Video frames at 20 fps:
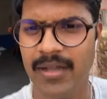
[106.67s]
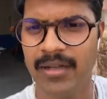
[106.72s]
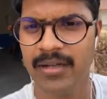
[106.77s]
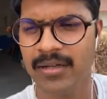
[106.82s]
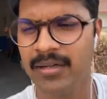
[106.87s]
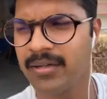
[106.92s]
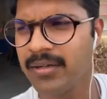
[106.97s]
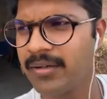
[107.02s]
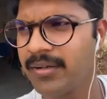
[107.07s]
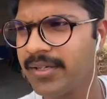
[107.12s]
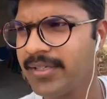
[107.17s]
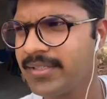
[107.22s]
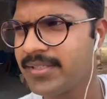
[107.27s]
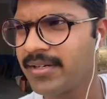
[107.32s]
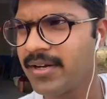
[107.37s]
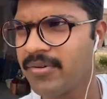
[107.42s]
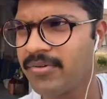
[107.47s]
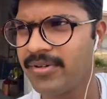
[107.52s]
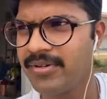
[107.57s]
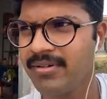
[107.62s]

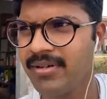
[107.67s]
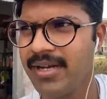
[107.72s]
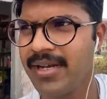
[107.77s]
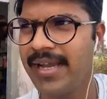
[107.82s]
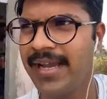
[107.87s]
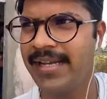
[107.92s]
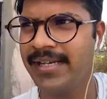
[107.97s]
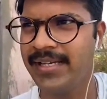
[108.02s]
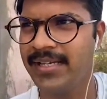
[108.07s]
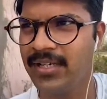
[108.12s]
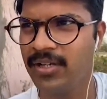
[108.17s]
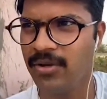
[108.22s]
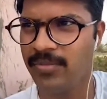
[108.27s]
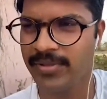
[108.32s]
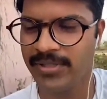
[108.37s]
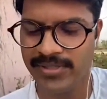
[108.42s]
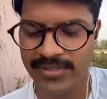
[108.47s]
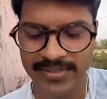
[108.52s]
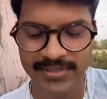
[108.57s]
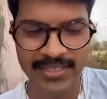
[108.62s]
around 80
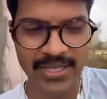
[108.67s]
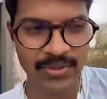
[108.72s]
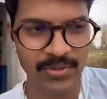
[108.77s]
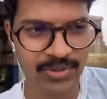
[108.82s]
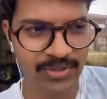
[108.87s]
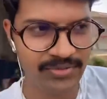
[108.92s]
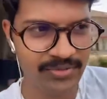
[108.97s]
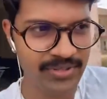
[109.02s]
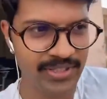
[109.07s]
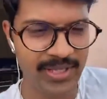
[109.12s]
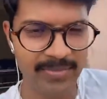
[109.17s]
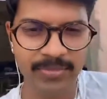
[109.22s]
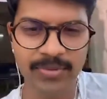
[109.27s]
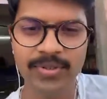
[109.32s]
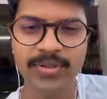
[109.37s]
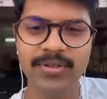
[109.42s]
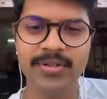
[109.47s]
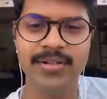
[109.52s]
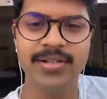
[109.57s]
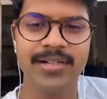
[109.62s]
kilometers south of
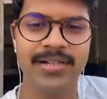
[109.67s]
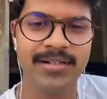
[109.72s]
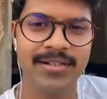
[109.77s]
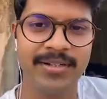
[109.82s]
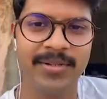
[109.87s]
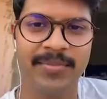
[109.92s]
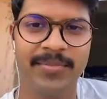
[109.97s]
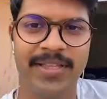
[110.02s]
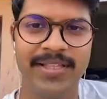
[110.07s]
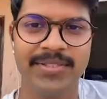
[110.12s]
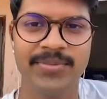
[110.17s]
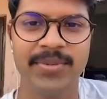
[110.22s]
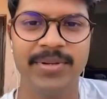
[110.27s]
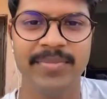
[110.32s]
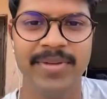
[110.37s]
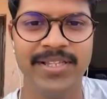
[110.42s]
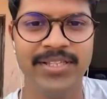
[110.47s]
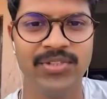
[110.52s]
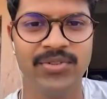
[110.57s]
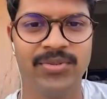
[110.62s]
Udaipur. That's
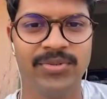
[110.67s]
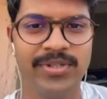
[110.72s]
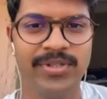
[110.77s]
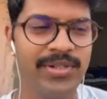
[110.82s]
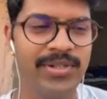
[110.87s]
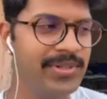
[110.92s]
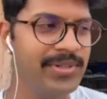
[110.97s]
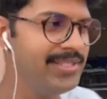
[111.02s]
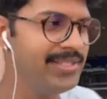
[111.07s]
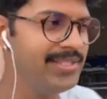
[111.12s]
where my studio